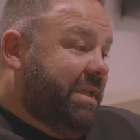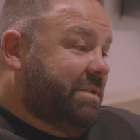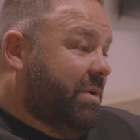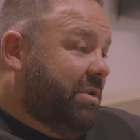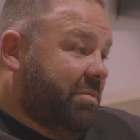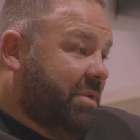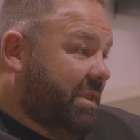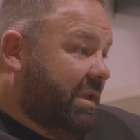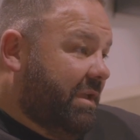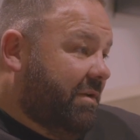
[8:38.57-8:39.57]
wanting to be
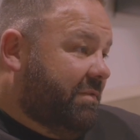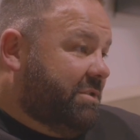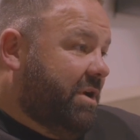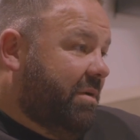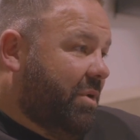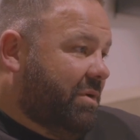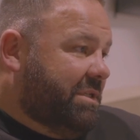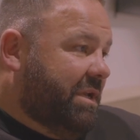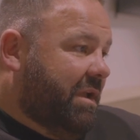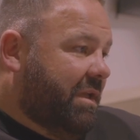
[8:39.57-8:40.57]
the king of Australian
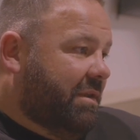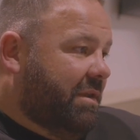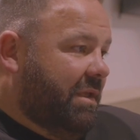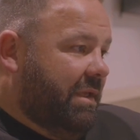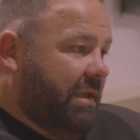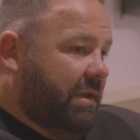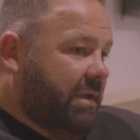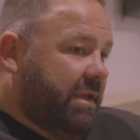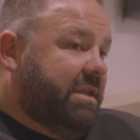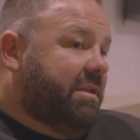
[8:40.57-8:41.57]
boxing again.
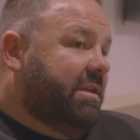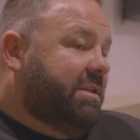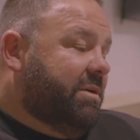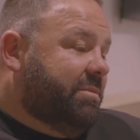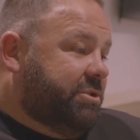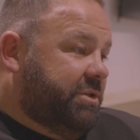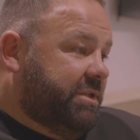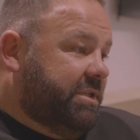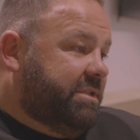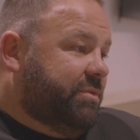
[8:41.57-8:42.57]
He didn't get his
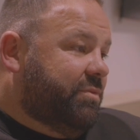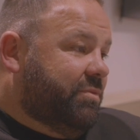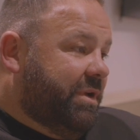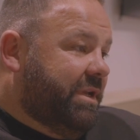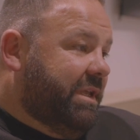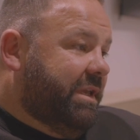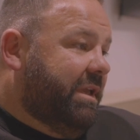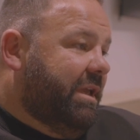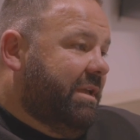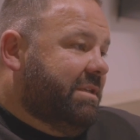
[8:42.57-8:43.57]
opportunity to really
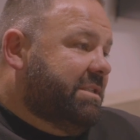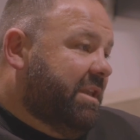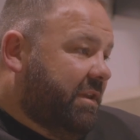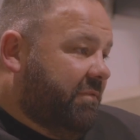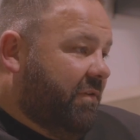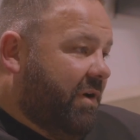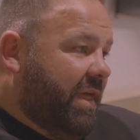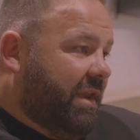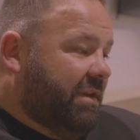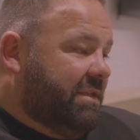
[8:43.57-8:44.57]
solidify
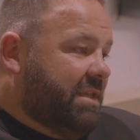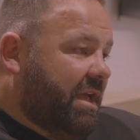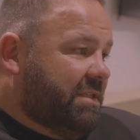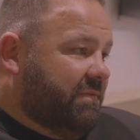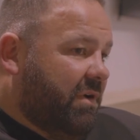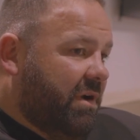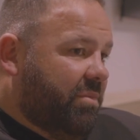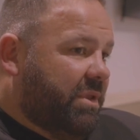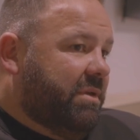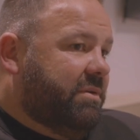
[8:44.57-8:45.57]
that in his last fight,
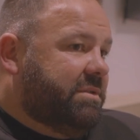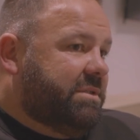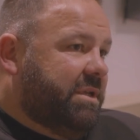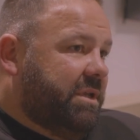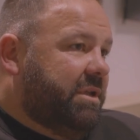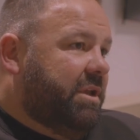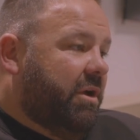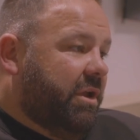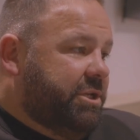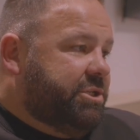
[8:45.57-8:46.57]
but there was, you know,
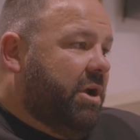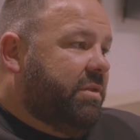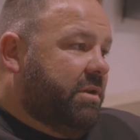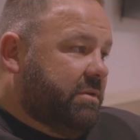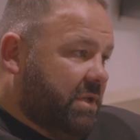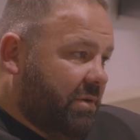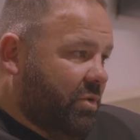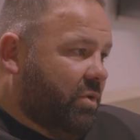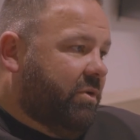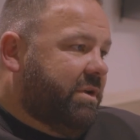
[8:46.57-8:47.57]
he showed that he was a lot
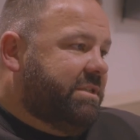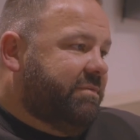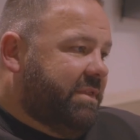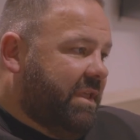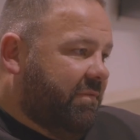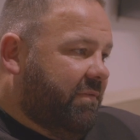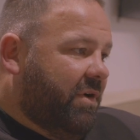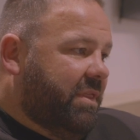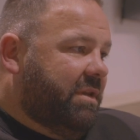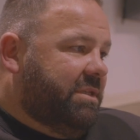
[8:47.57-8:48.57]
more aggressive in that
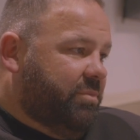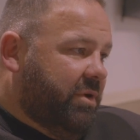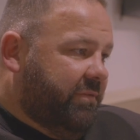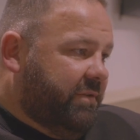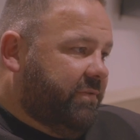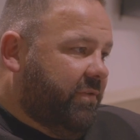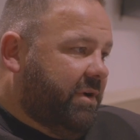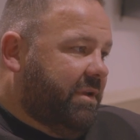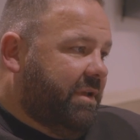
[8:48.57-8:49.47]
fight than his previous fight.